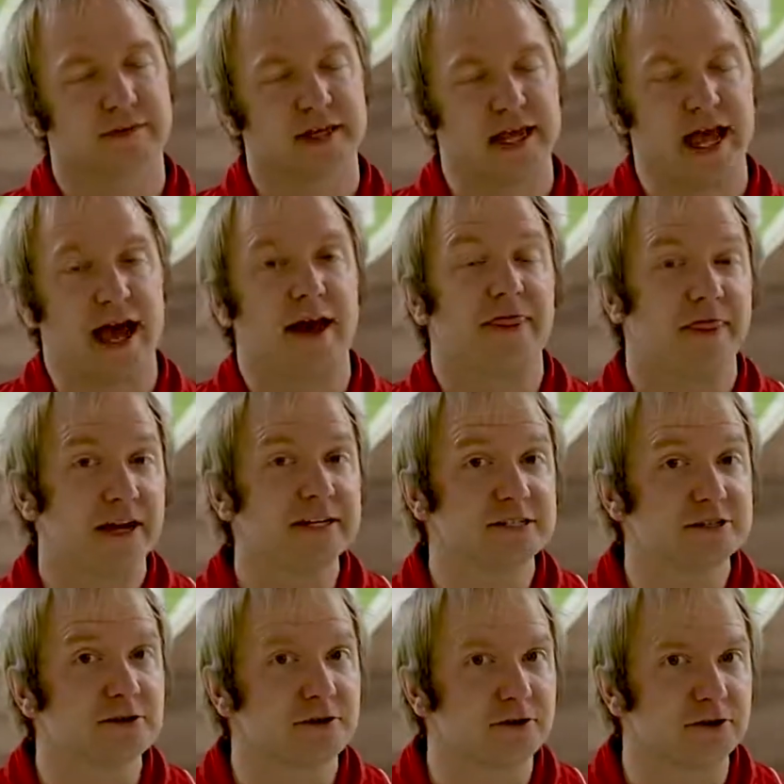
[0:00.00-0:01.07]
Yeah, they
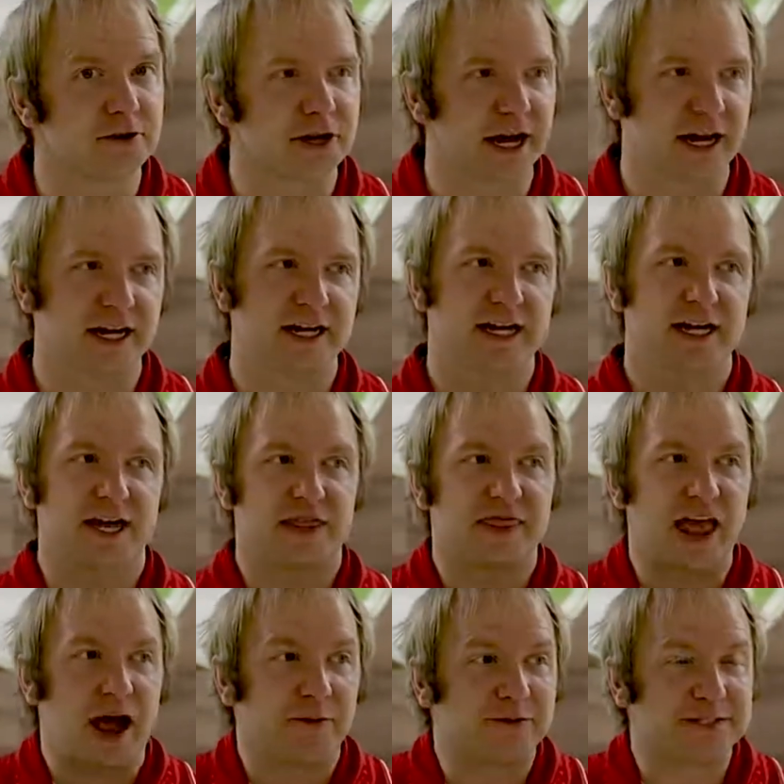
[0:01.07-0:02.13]
circled it.
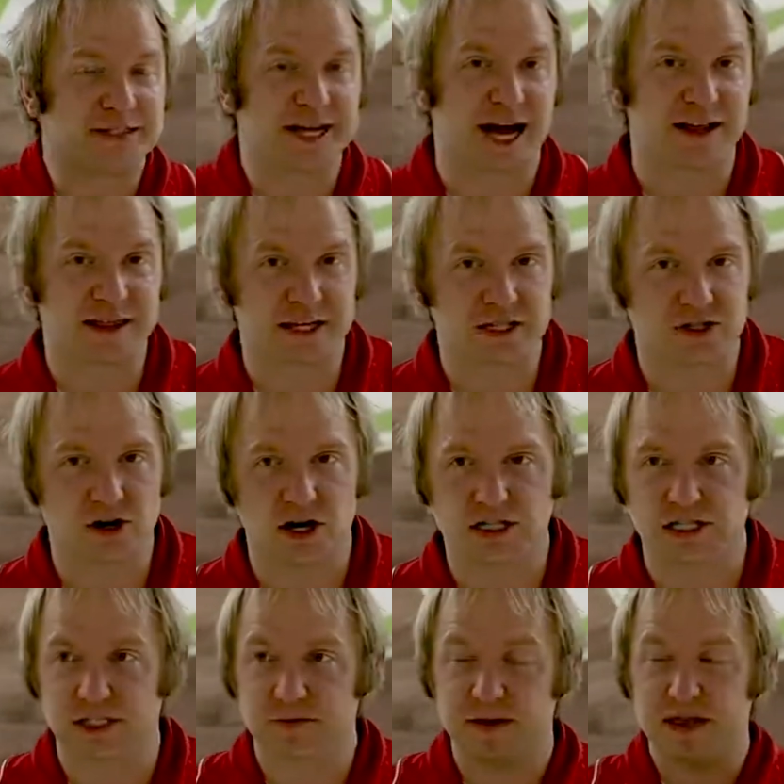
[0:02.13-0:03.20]
That was not the
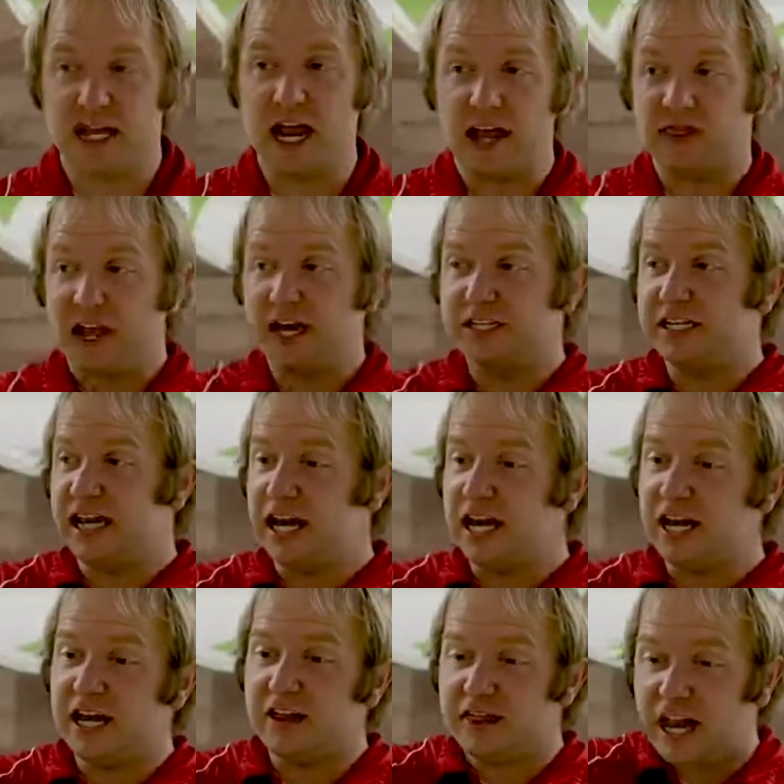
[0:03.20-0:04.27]
instructions, but they did
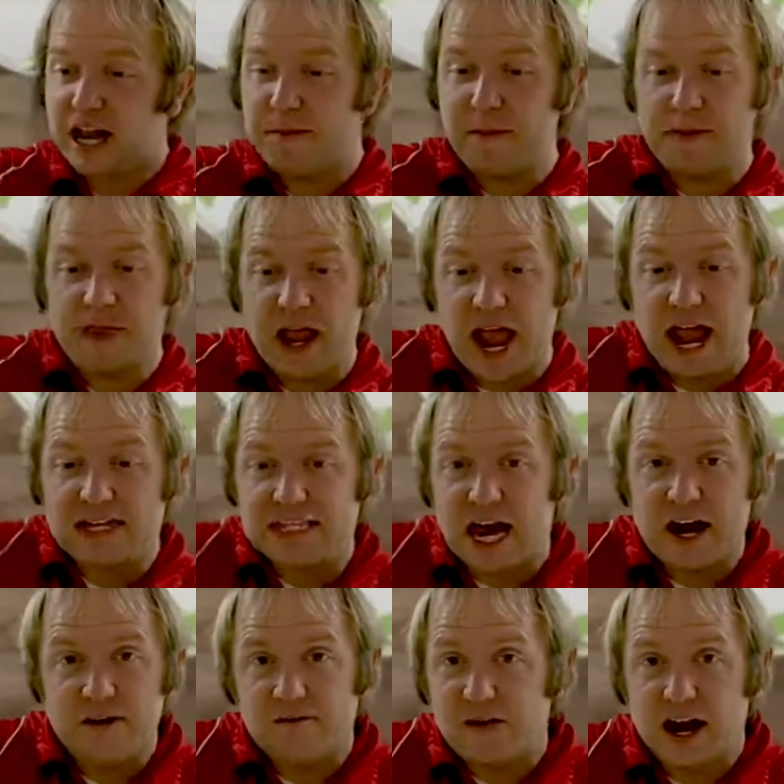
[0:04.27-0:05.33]
it. They
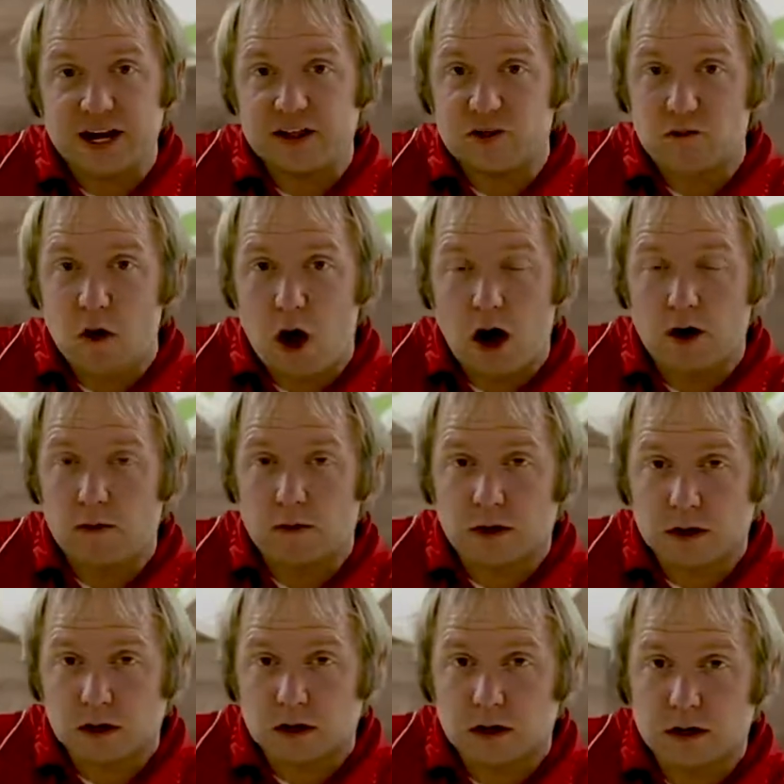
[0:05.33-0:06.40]
identified the wrong
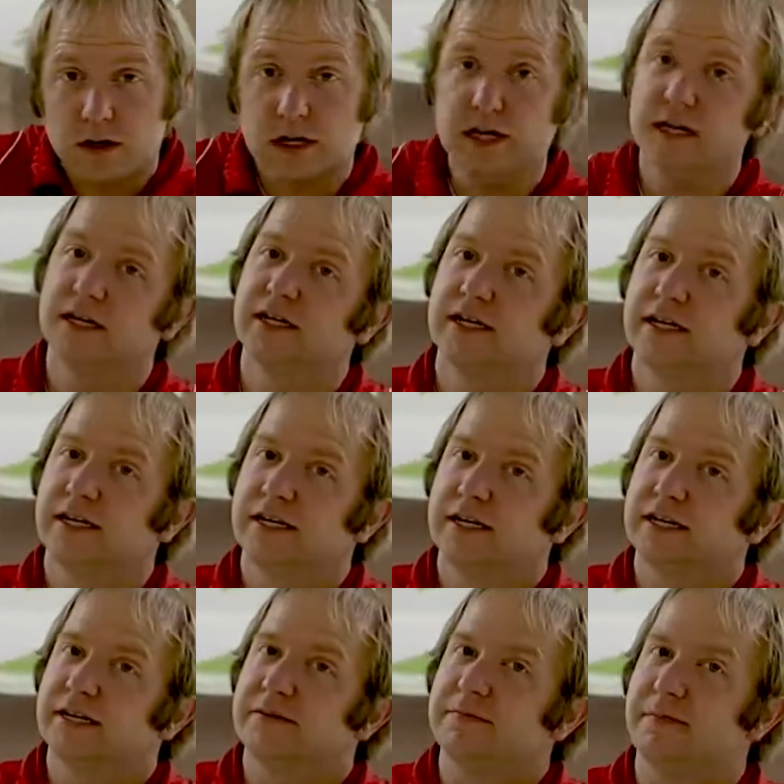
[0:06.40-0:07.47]
word,
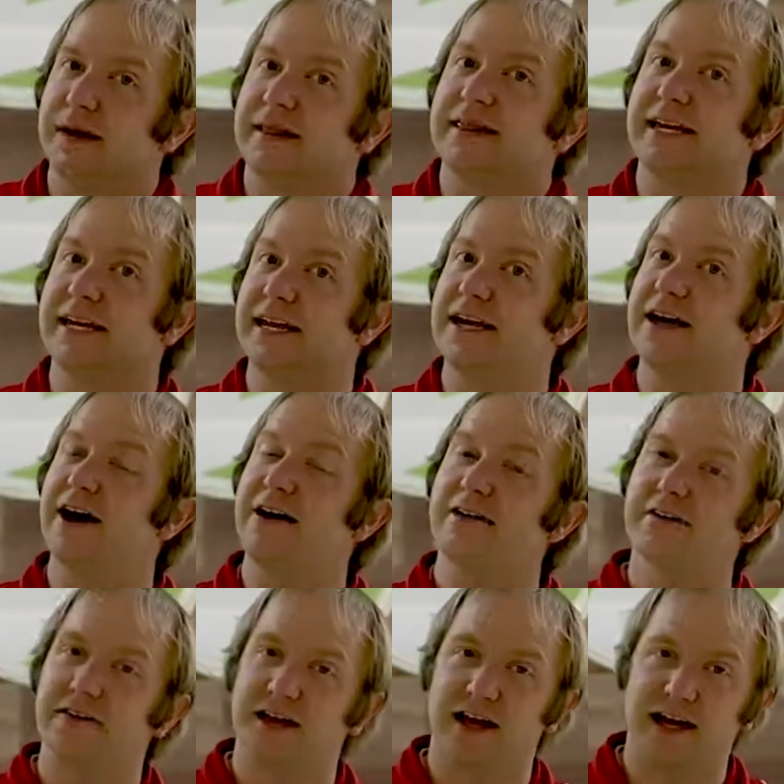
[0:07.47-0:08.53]
but they didn't
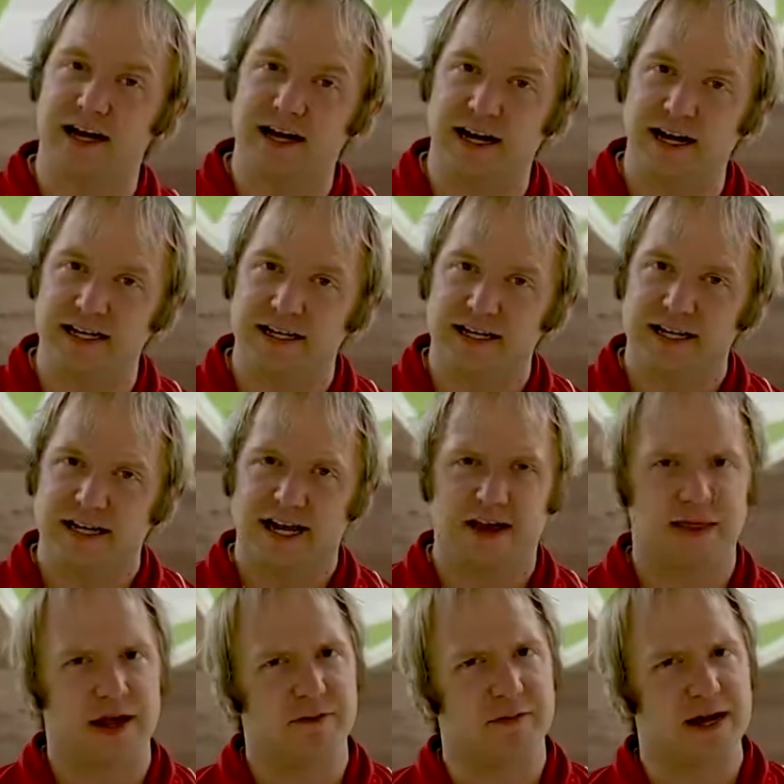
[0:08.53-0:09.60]
underline it.
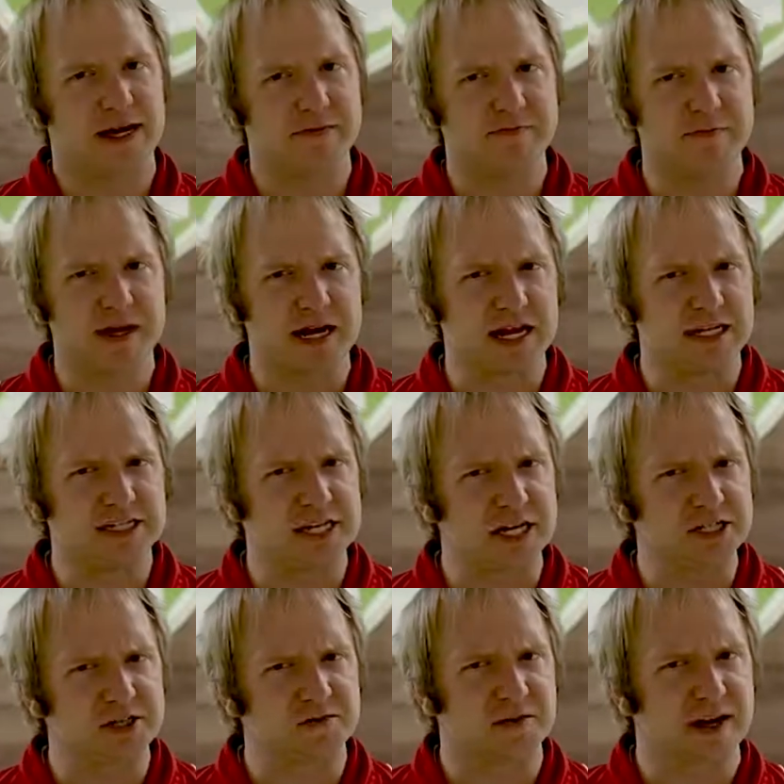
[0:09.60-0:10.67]
And then my mean
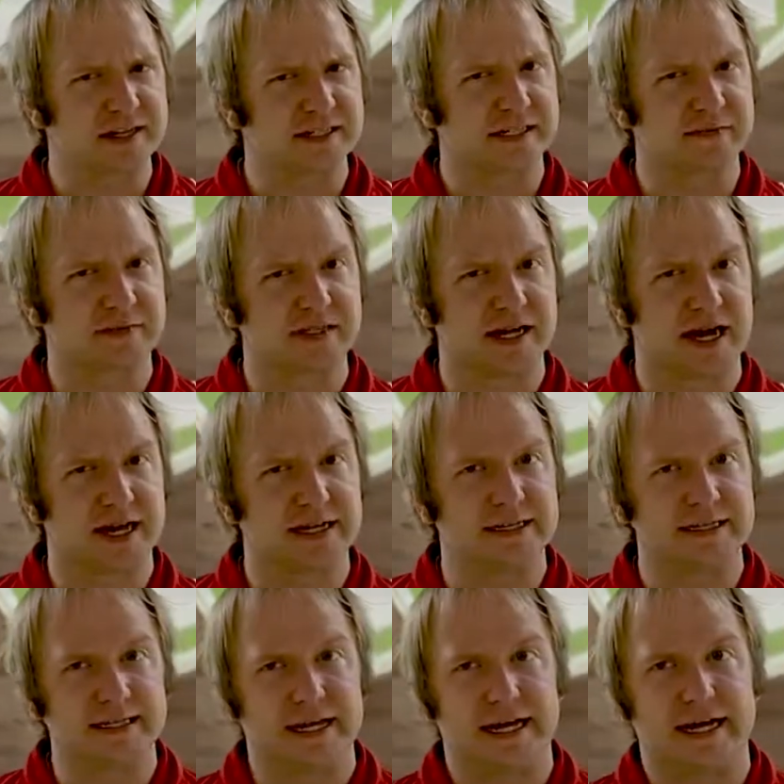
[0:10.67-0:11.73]
teacher face comes on
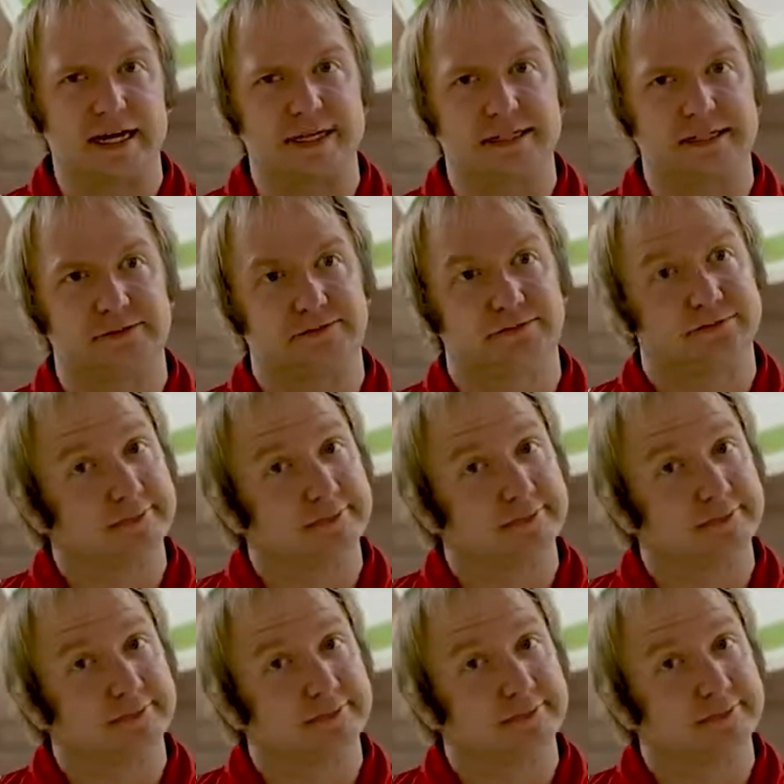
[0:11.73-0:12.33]
and says,